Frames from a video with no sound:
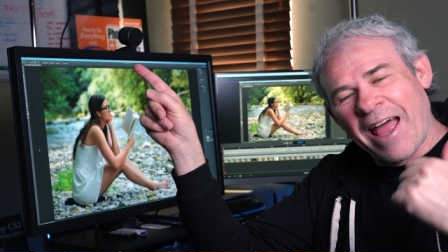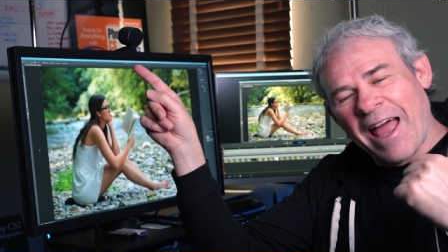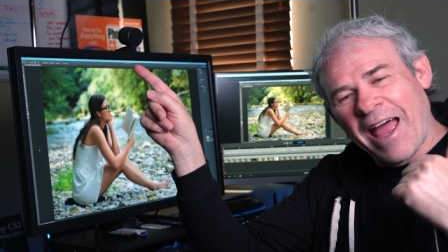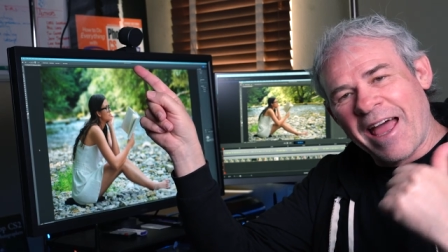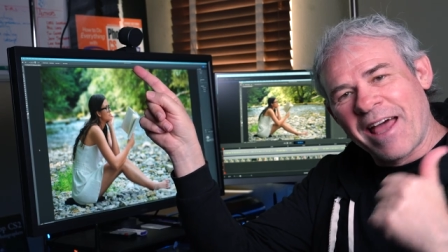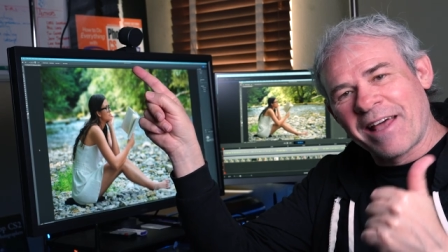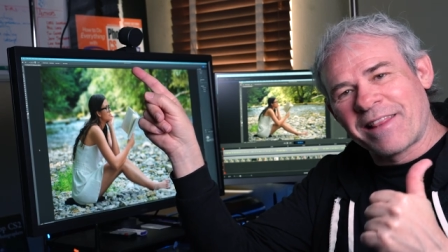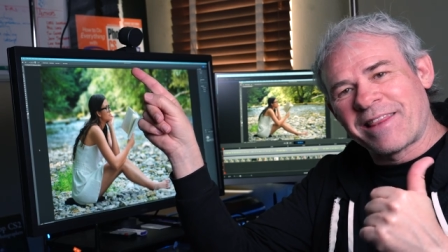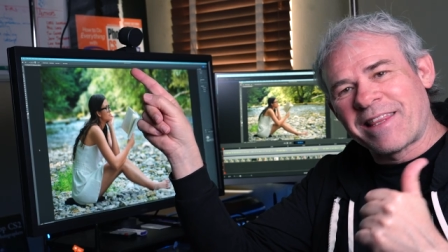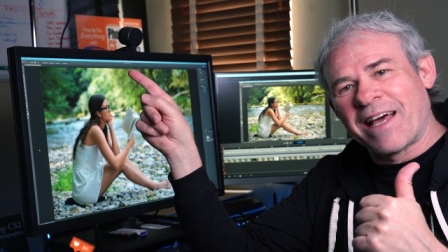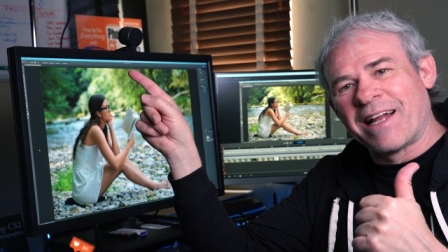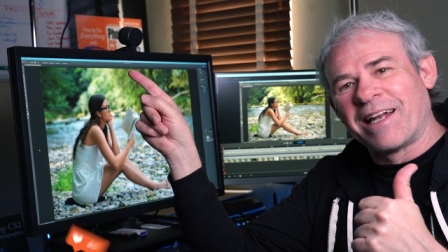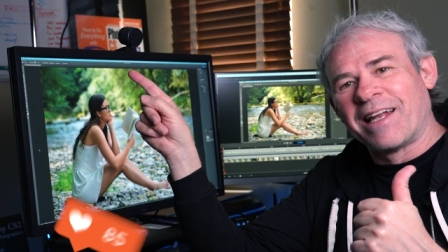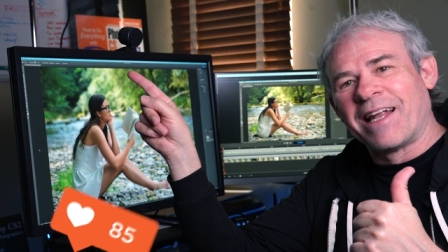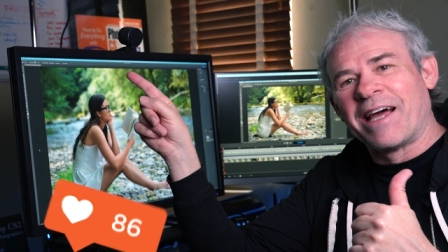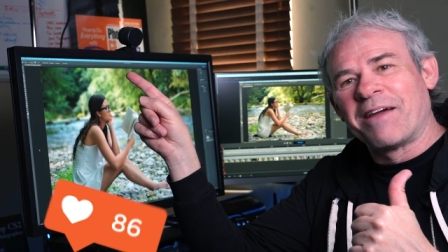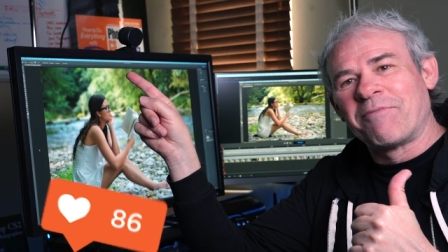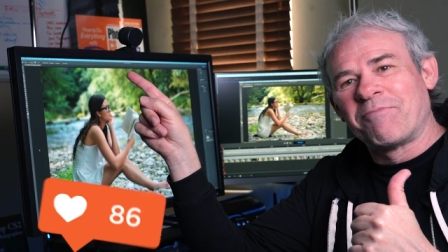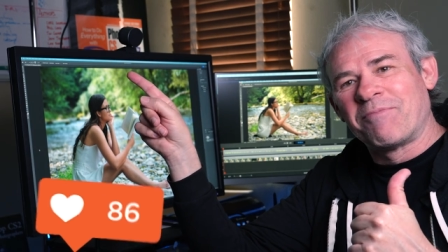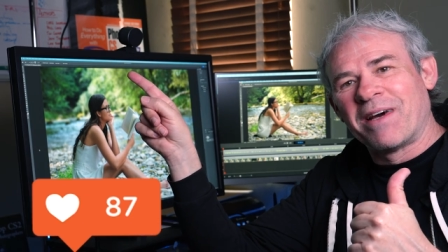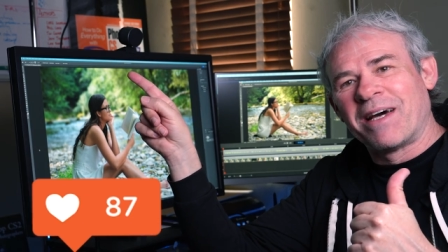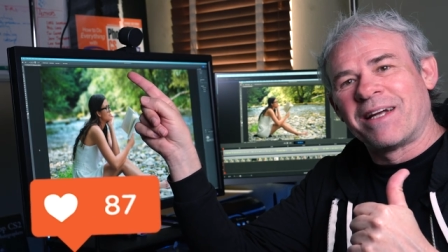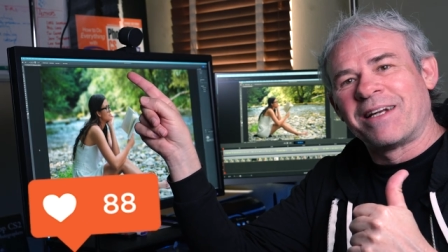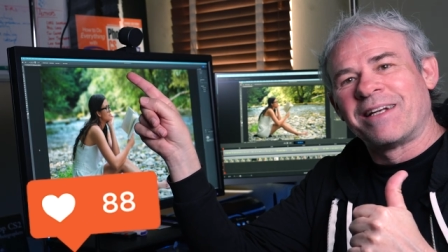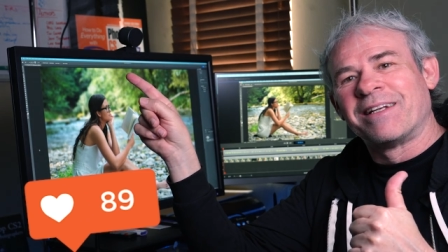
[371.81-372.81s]
Hit that like
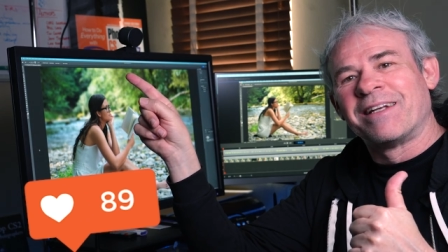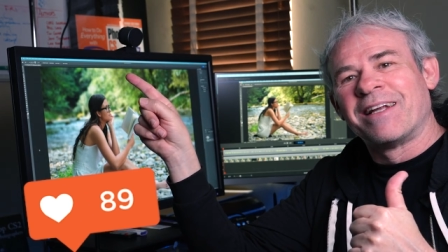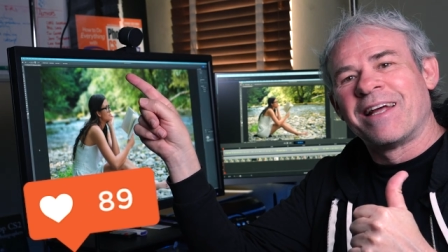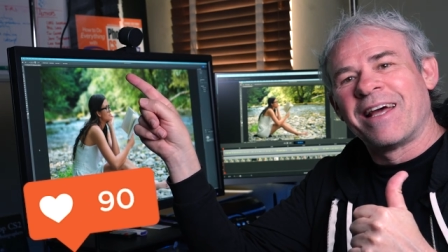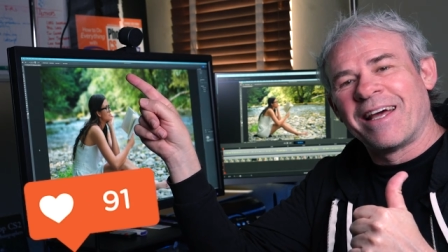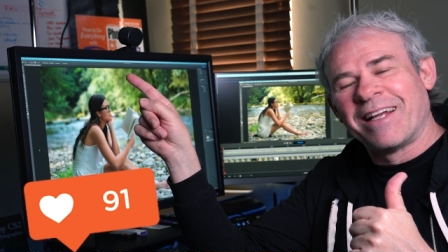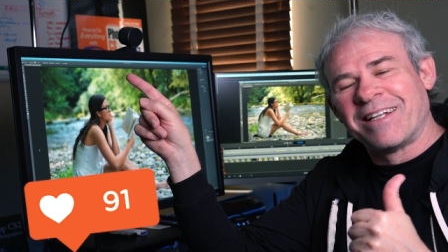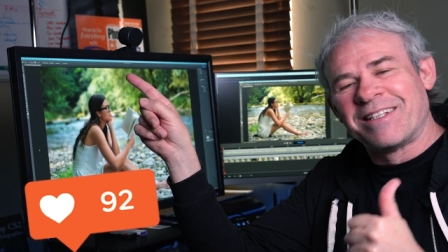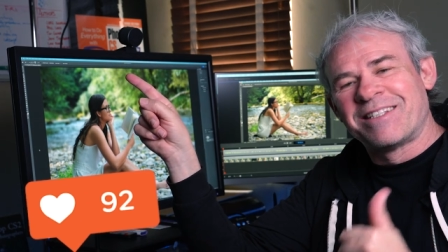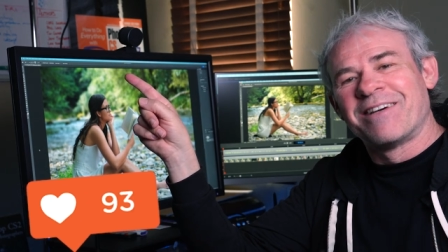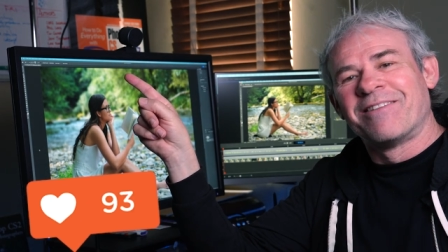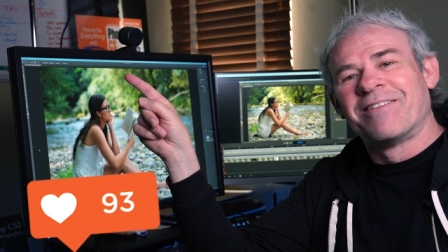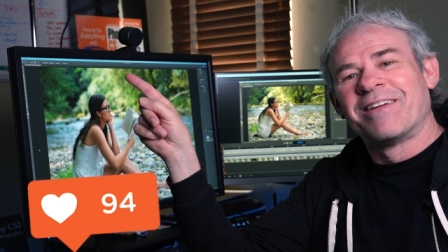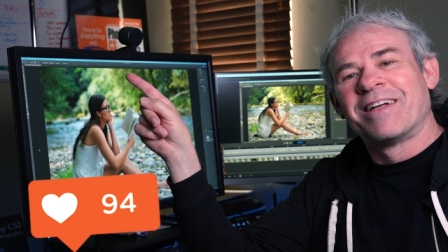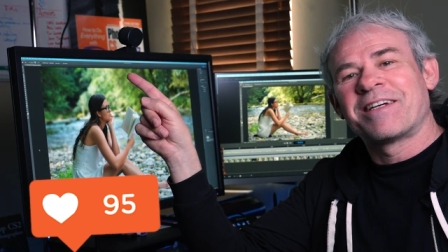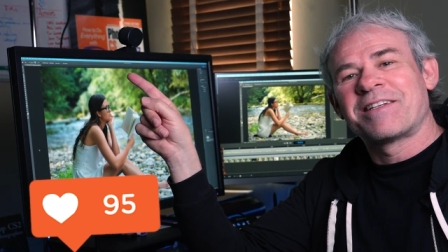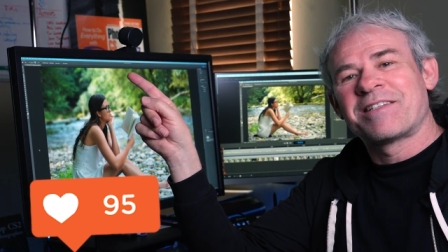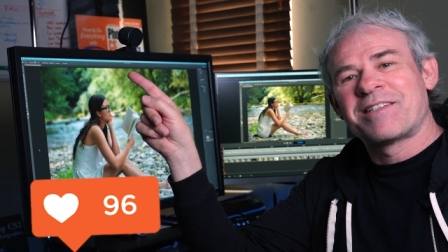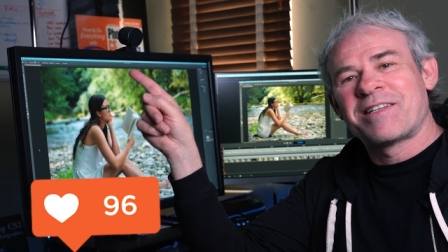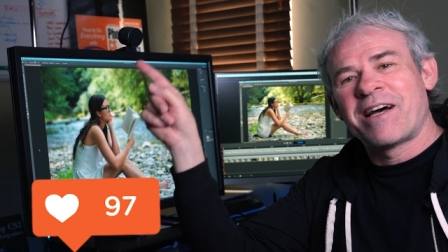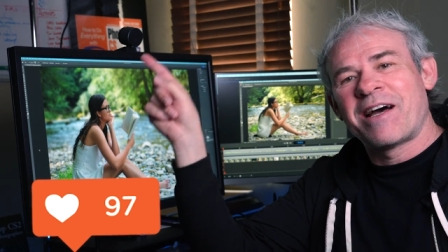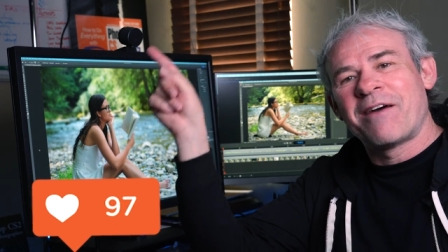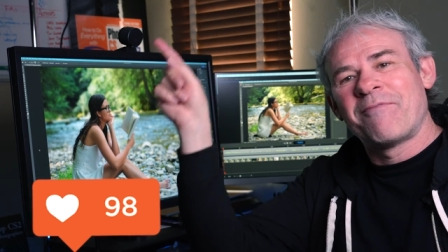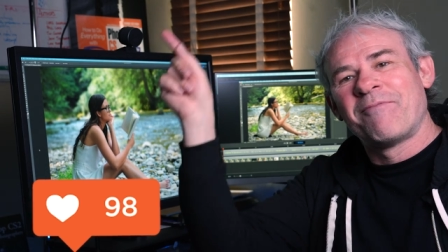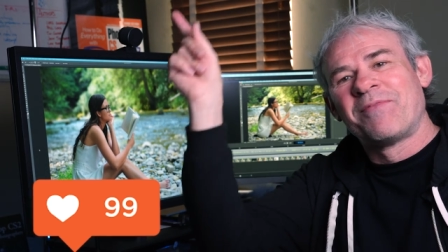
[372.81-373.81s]
button. Until next
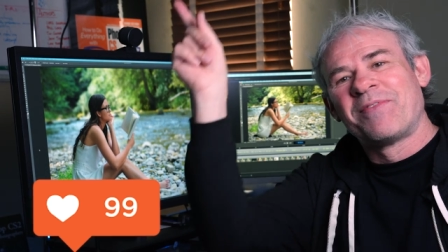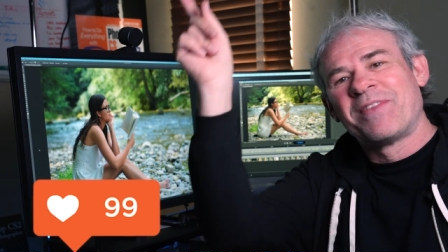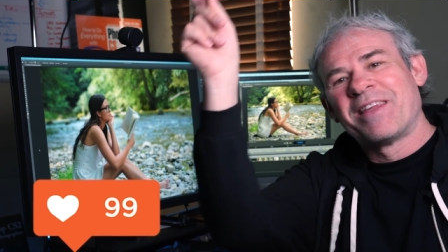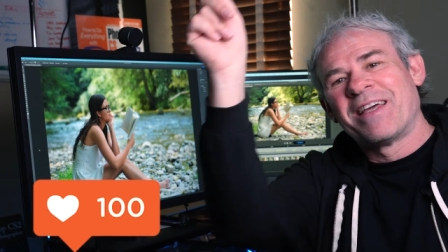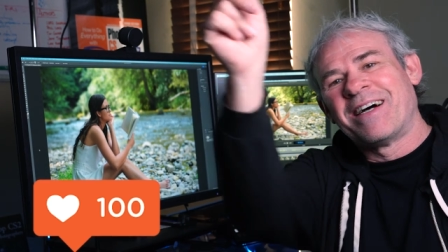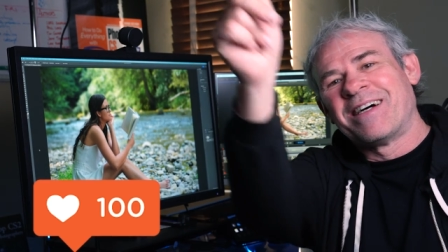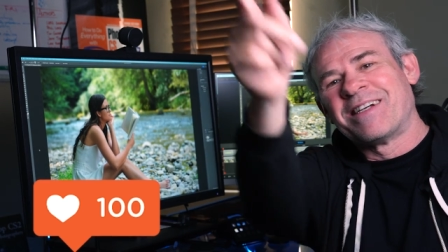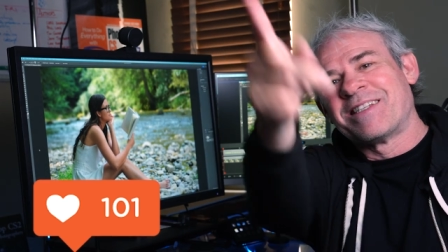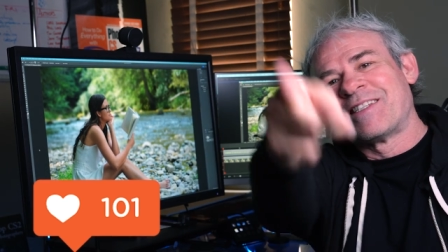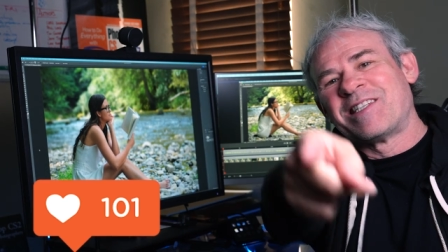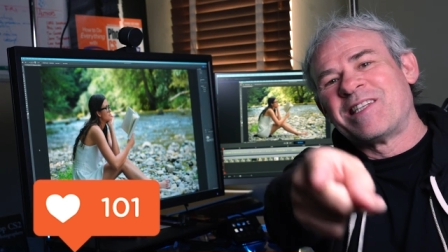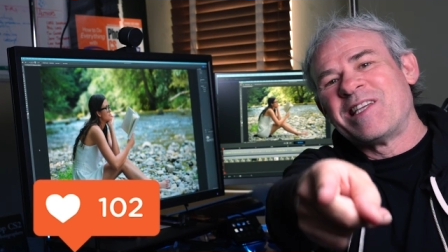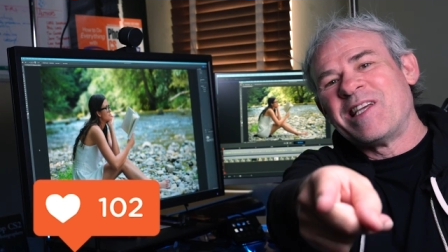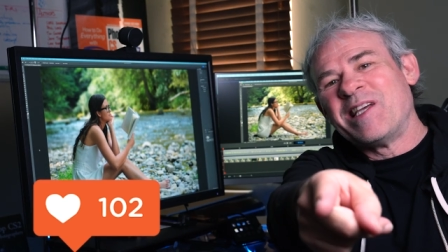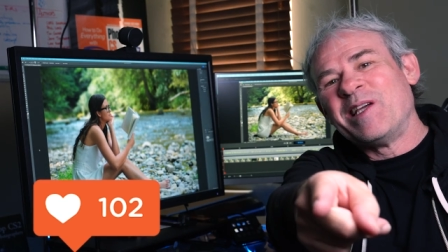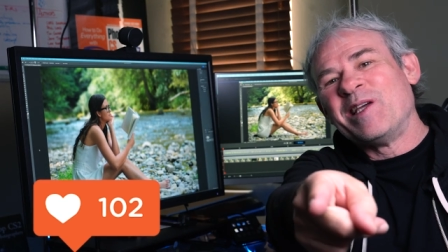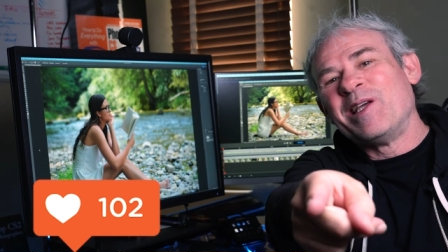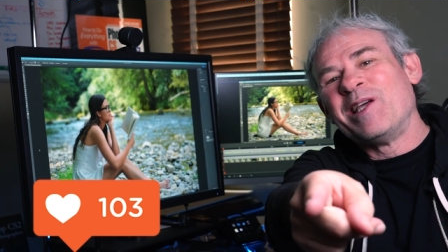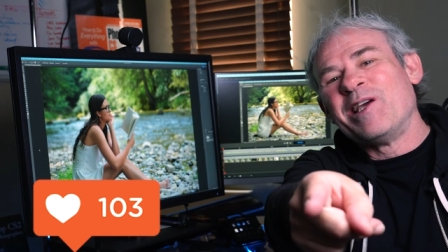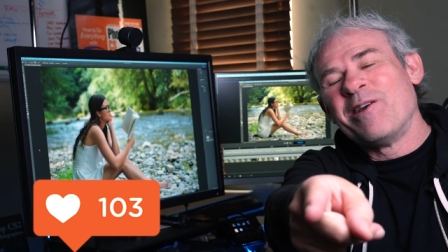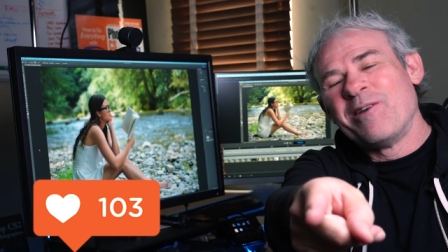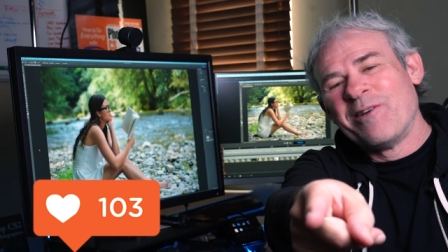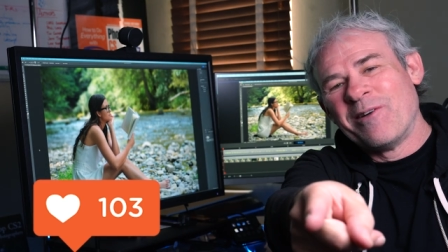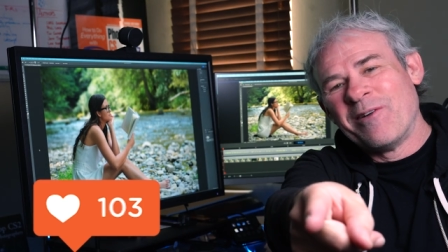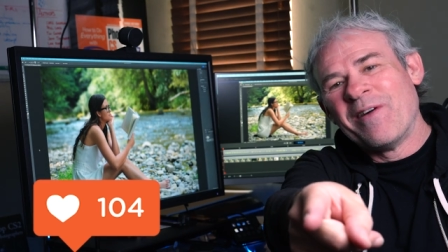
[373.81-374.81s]
time, I'll see
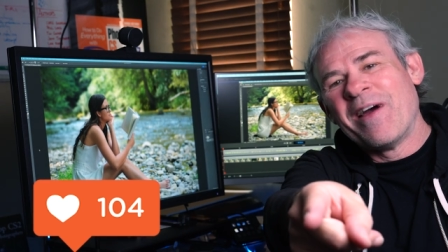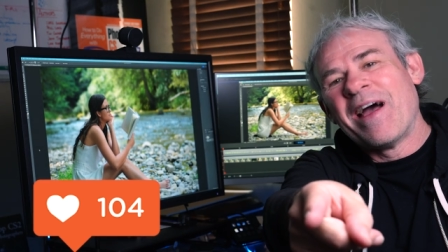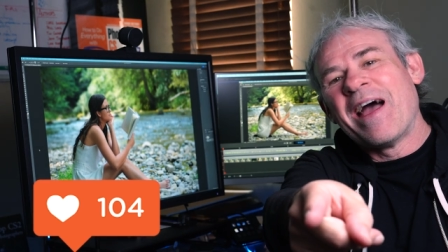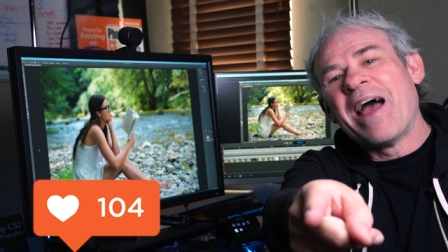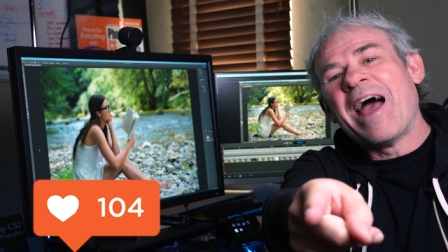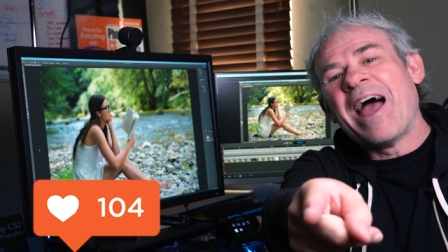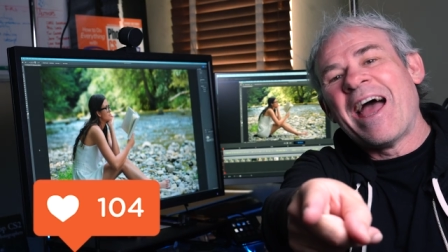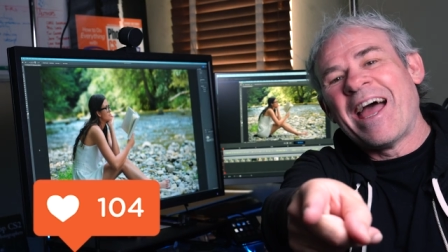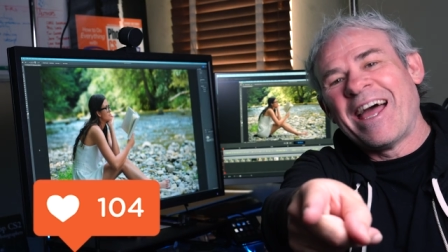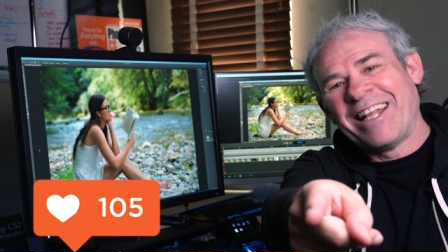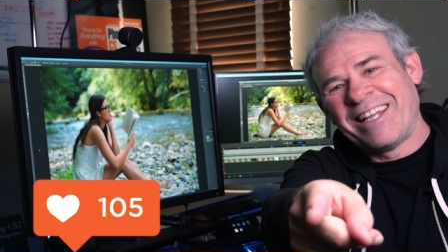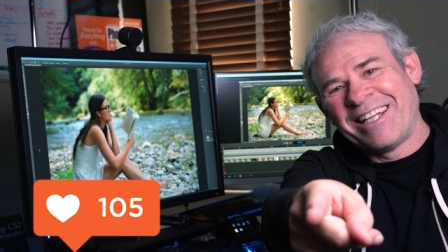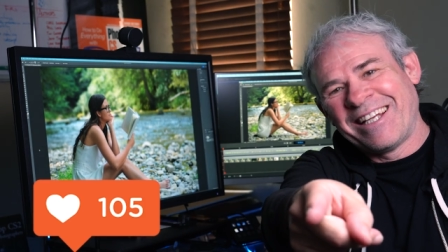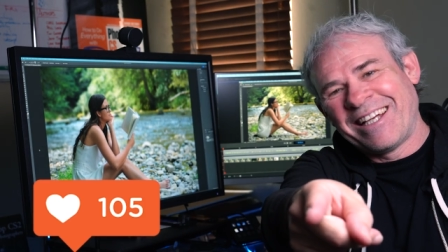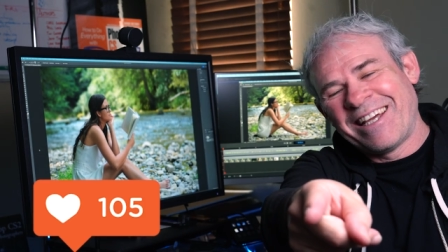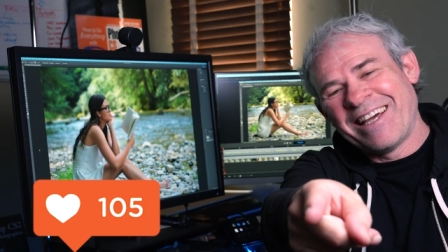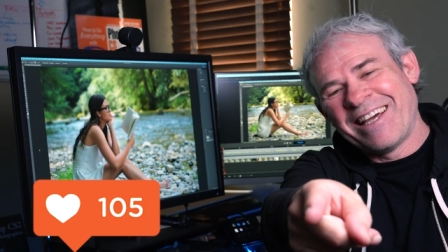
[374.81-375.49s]
you at the